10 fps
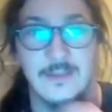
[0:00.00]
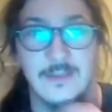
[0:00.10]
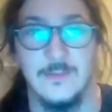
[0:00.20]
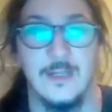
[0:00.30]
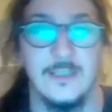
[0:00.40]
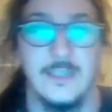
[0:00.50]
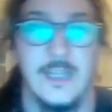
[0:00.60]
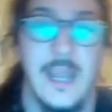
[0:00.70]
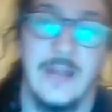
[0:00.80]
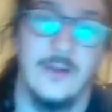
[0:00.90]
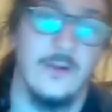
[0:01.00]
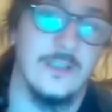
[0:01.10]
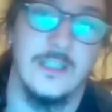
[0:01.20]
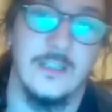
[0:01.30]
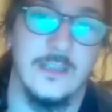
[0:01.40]
how this one ends. And
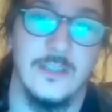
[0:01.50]
honestly,